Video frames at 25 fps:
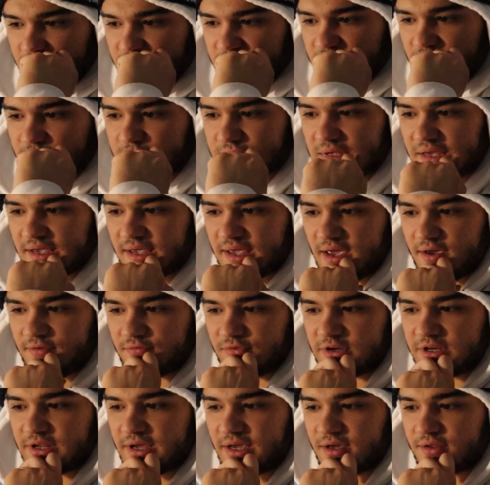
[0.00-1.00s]
It seems like
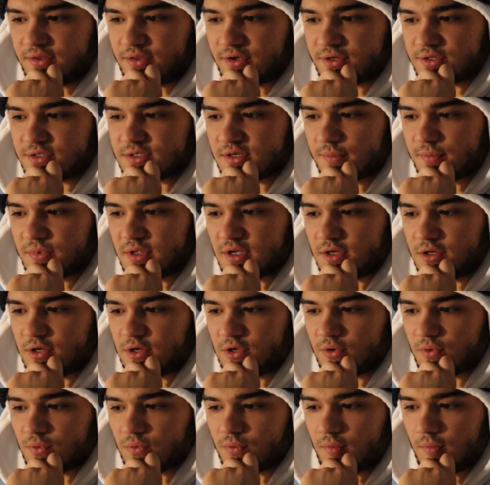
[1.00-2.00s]
every day there's something
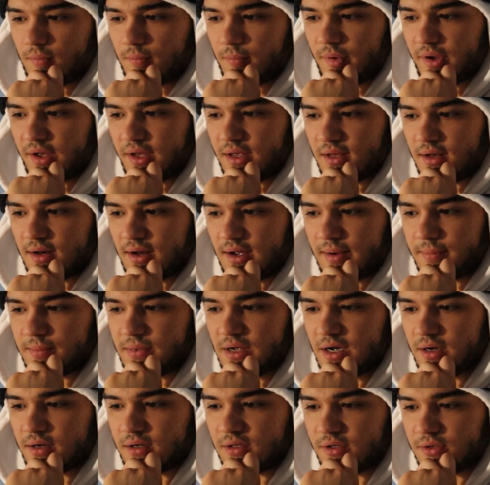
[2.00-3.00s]
new, but I'm
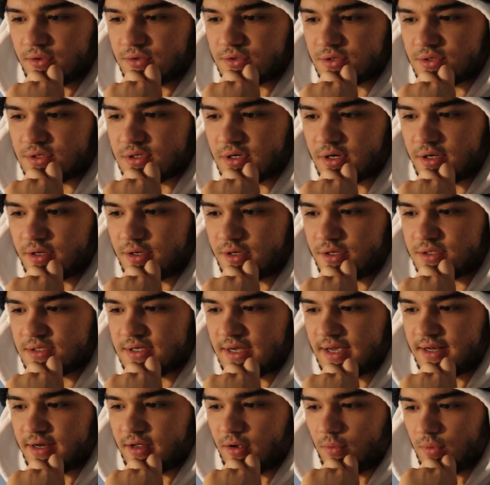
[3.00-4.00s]
not closer to
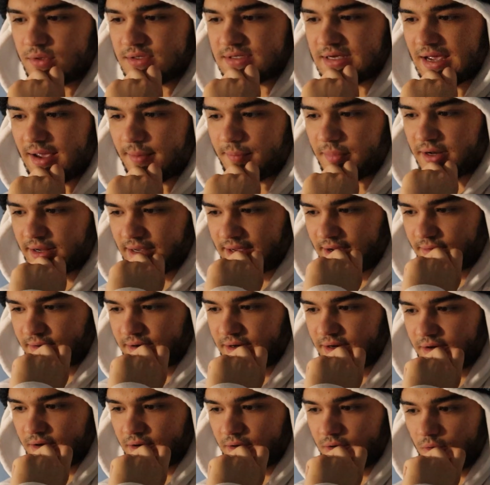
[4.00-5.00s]
understanding what's happening out
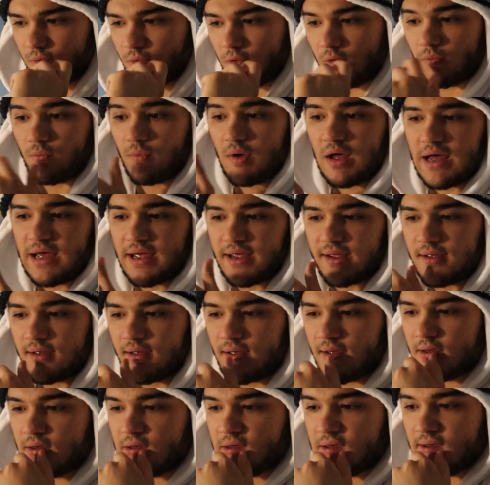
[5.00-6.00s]
here, or why.
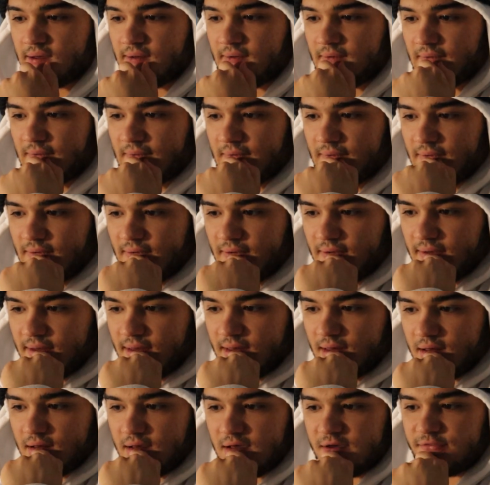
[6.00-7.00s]

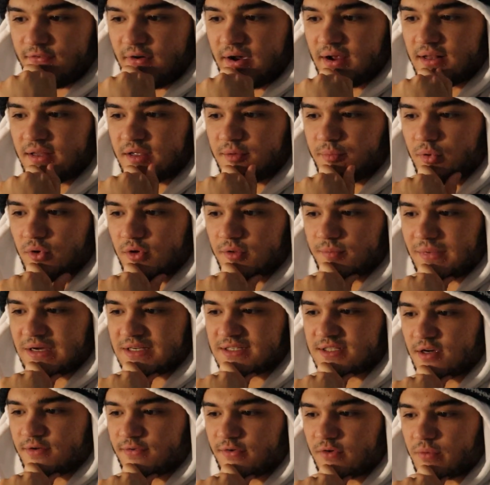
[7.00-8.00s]
I finally pulled
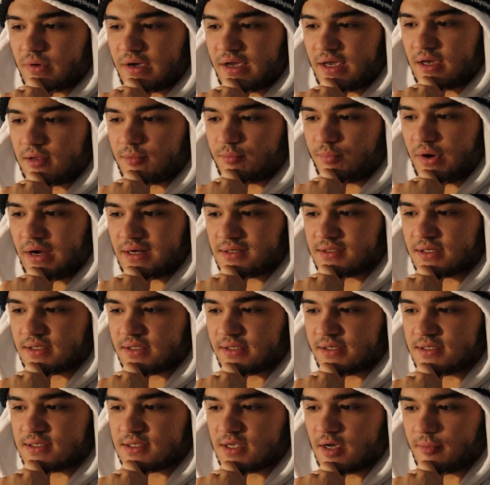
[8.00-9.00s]
myself away and
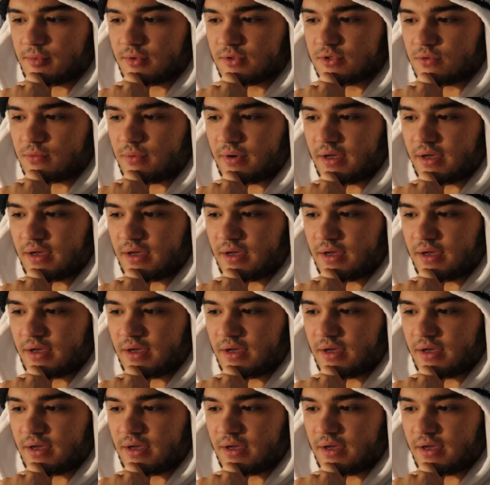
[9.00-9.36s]
practically stumbled